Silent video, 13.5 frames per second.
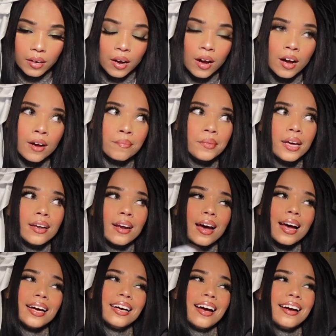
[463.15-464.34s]
And
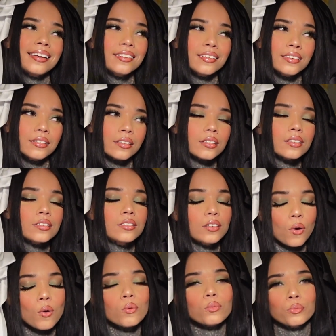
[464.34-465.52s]
I kind of
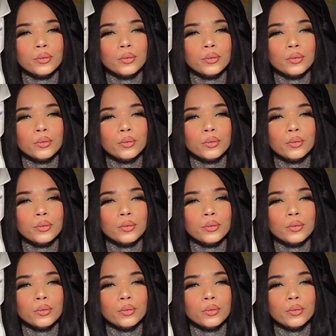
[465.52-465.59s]
don't